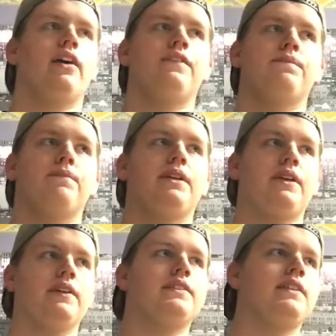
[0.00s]
I'm
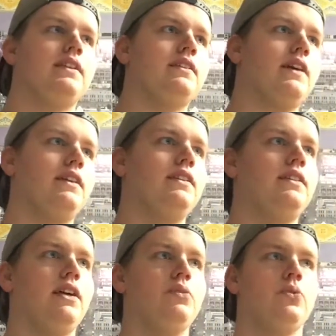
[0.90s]
guessing that
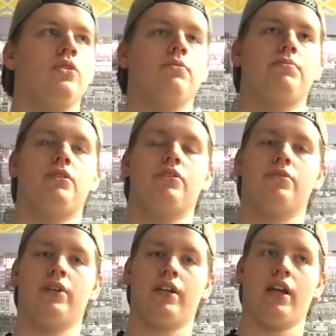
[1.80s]
they will be
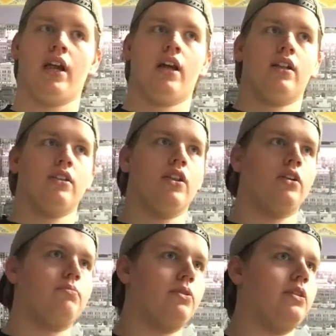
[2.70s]
doing a
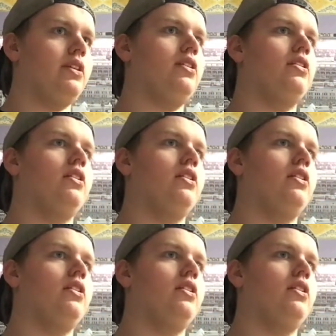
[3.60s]
lot more